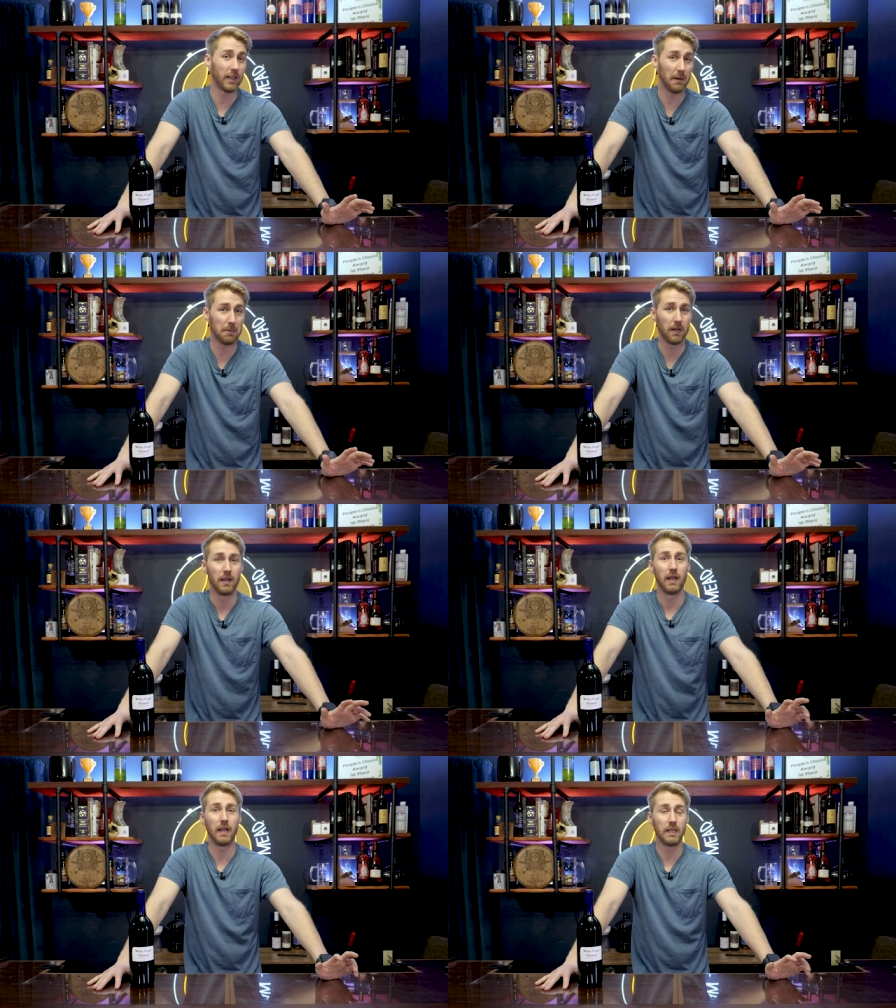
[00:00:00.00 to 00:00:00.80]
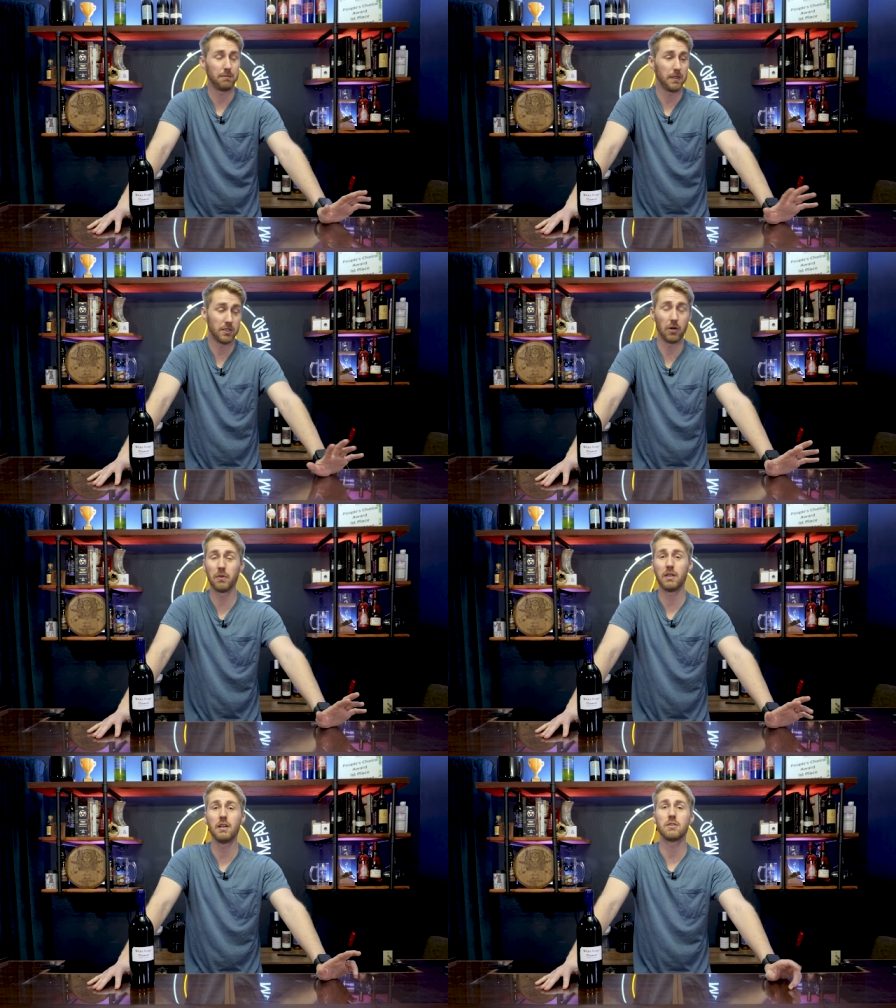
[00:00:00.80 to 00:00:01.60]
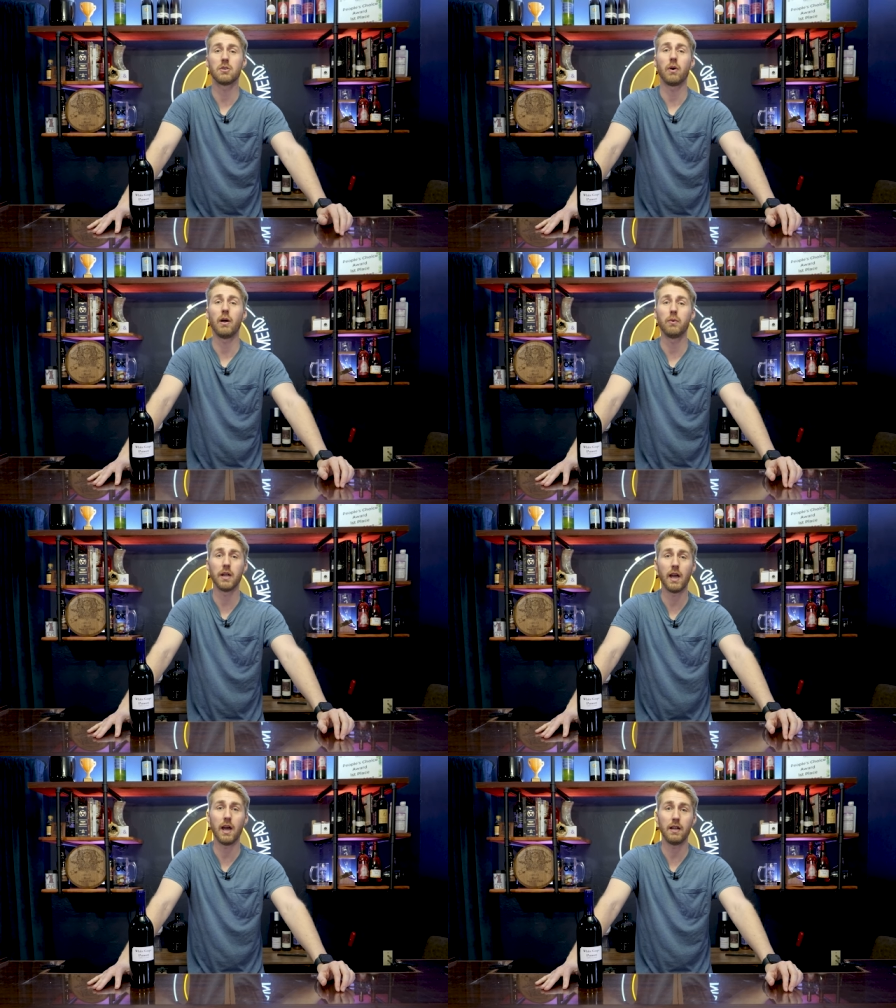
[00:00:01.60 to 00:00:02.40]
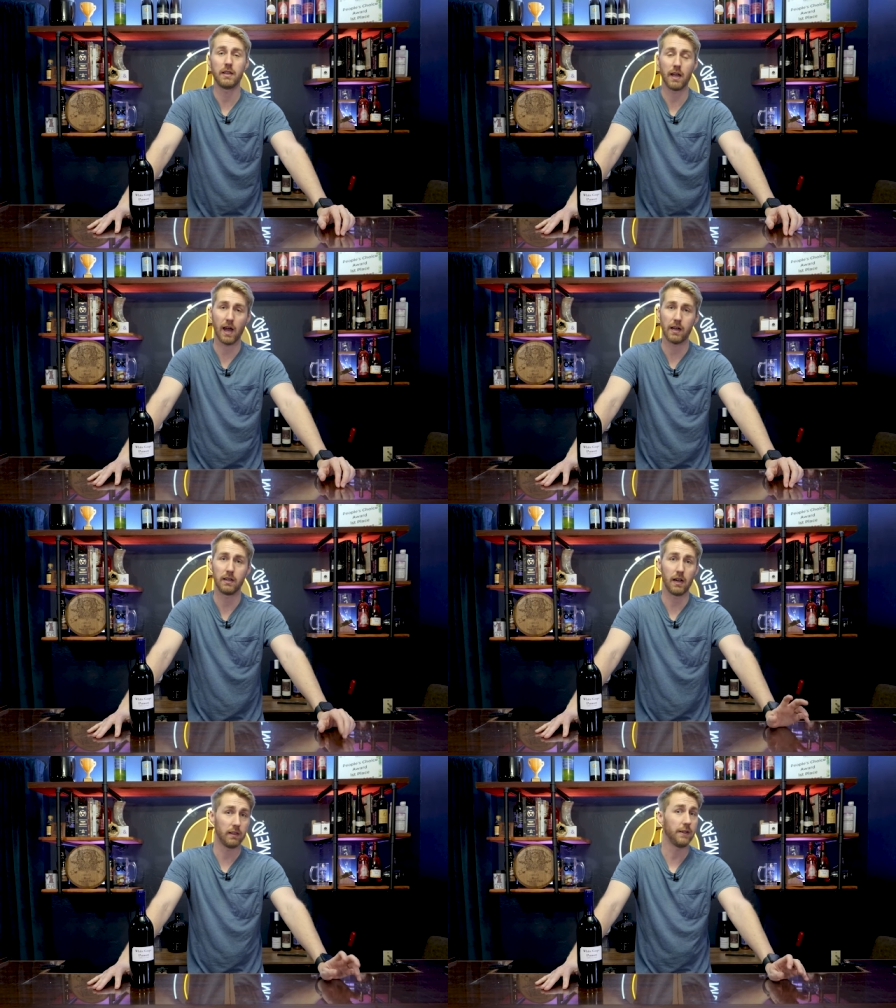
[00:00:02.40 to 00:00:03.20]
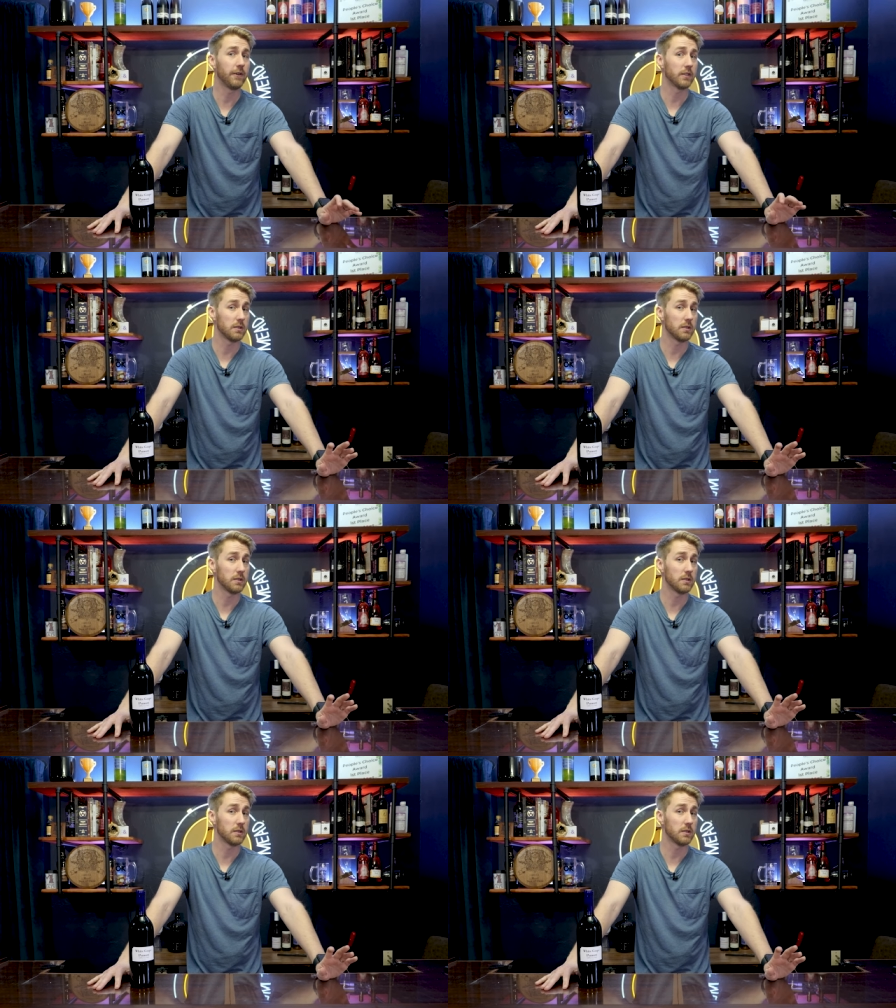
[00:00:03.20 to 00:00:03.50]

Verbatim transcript: it up and be done with it, so I went ahead and added a thing called